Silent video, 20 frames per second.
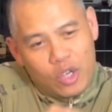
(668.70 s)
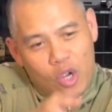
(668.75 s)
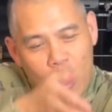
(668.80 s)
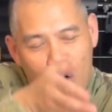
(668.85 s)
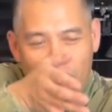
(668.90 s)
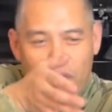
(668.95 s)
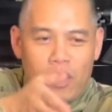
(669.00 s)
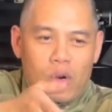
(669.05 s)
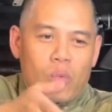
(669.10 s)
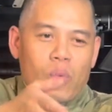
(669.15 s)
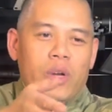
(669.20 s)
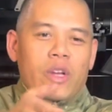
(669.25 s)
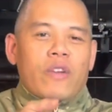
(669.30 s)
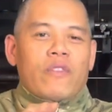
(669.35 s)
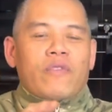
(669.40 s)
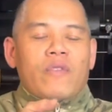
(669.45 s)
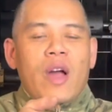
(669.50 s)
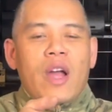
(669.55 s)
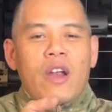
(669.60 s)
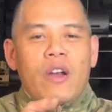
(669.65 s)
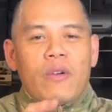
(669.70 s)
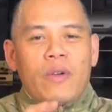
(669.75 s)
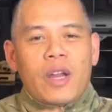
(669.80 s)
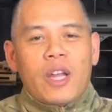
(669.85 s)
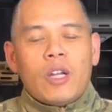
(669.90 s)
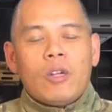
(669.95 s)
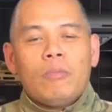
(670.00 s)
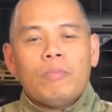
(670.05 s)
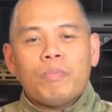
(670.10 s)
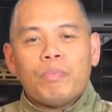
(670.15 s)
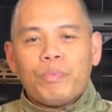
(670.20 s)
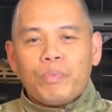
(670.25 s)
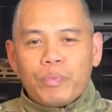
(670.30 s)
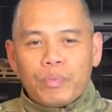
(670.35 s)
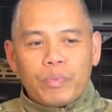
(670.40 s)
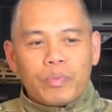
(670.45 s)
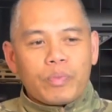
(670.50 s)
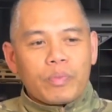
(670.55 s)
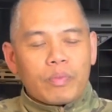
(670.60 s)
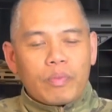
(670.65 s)
over when you're firing.
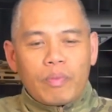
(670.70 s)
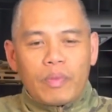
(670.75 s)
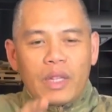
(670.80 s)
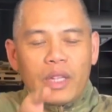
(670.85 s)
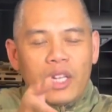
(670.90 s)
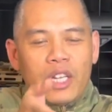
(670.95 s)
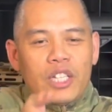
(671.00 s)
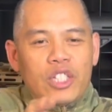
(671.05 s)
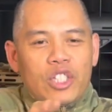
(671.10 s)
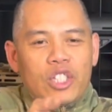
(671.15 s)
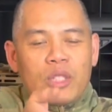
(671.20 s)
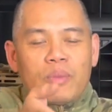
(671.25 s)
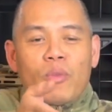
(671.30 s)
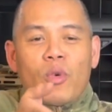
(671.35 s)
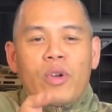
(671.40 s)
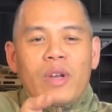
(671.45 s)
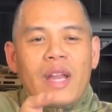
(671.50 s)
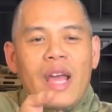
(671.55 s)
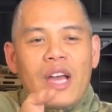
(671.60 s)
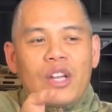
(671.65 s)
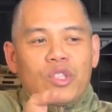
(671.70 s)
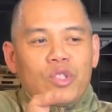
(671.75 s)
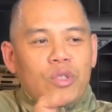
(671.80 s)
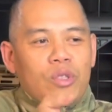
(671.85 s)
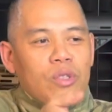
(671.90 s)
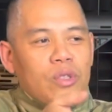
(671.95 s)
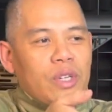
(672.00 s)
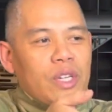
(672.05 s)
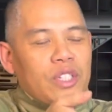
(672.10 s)
It's just more natural.